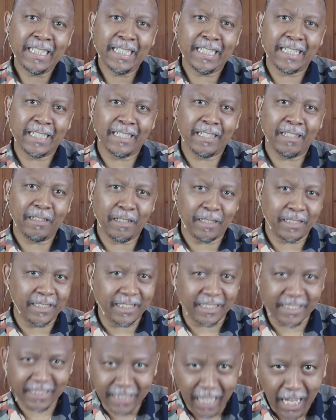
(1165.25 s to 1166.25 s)
A
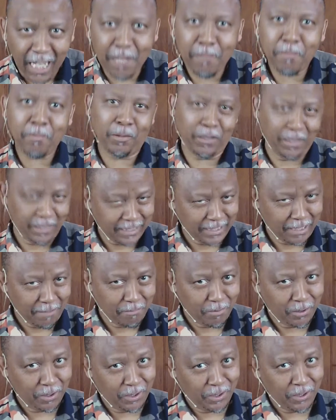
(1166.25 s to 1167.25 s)
disciple is
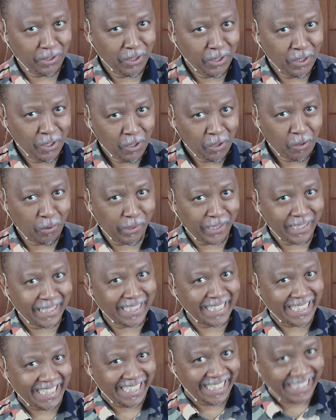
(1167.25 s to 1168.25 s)
somebody who
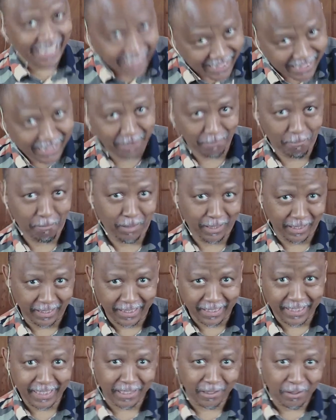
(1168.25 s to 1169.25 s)
is
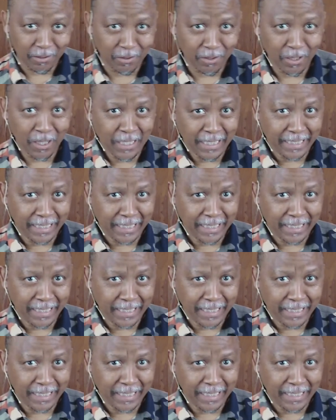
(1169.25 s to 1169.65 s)
disciplined and who